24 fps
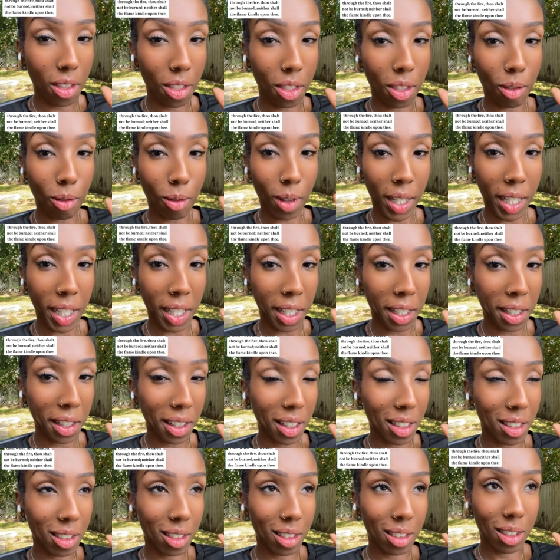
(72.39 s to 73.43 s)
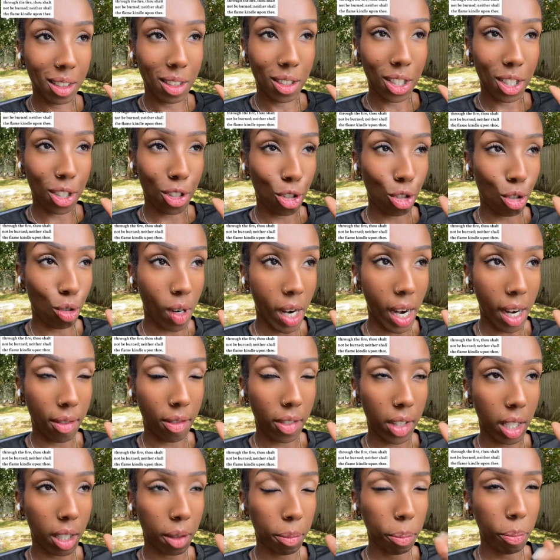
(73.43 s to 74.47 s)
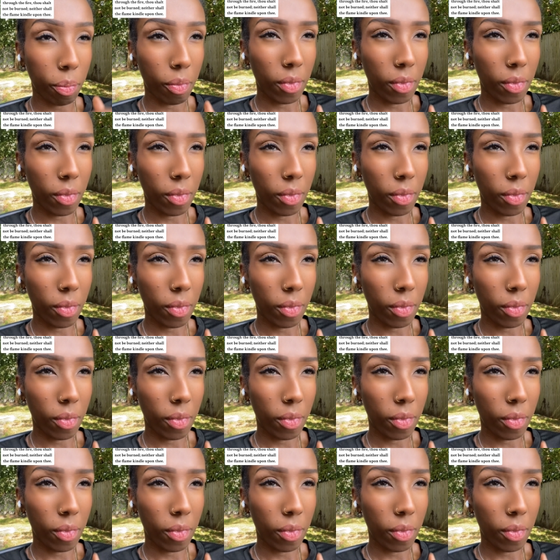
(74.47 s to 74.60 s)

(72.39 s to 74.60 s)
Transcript: the rain, just driving.